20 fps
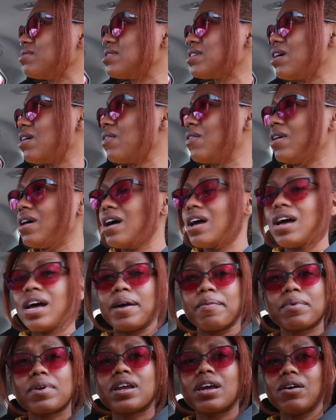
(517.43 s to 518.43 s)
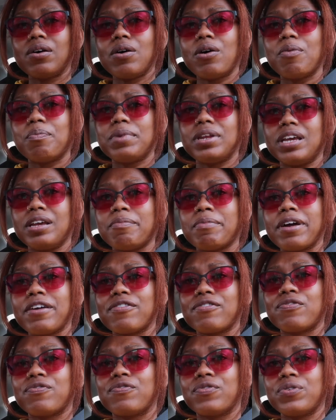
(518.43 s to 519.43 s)
So I'm gonna go home and eat my
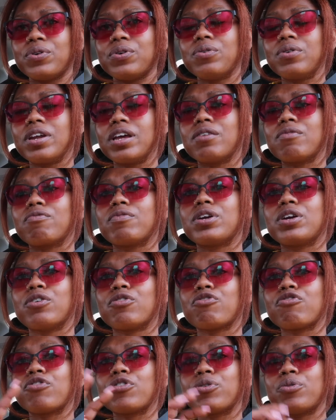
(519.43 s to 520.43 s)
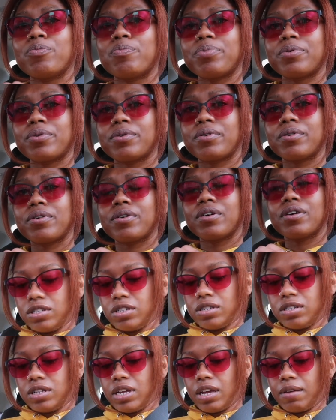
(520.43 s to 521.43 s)
food and regroup.
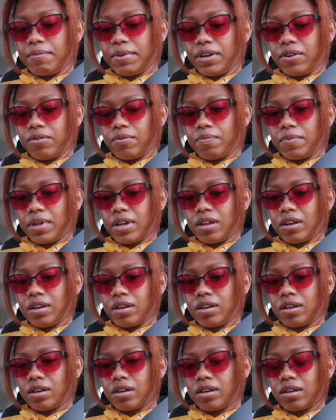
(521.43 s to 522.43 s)
Just take me home then.